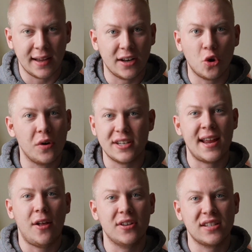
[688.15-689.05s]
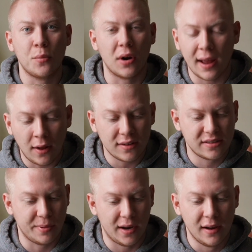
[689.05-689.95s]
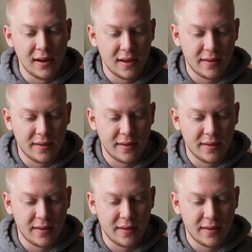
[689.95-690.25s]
again, go get talent somewhere else. But